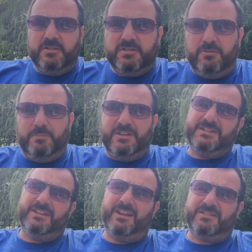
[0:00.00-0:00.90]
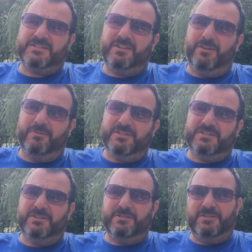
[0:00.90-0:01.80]
So basically I'll start with
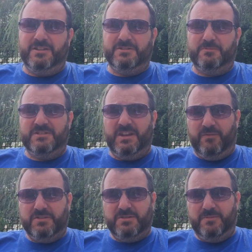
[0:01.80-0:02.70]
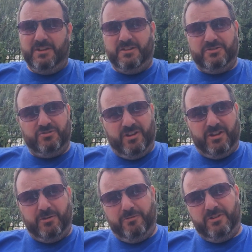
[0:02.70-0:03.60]
certain things that was given to me, and I'll try
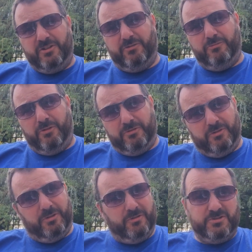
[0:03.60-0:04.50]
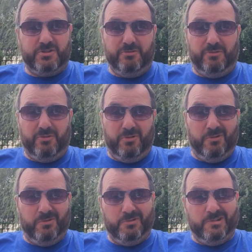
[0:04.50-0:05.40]
and go in a chronological
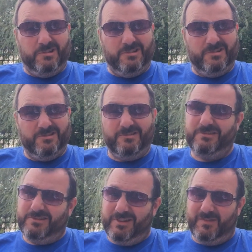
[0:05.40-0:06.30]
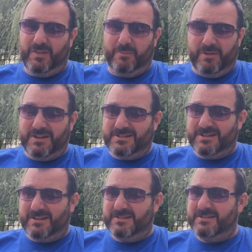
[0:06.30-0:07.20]
order, if that makes
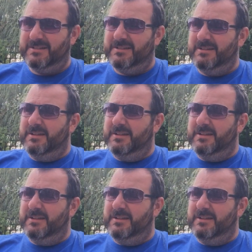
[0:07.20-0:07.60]
sense.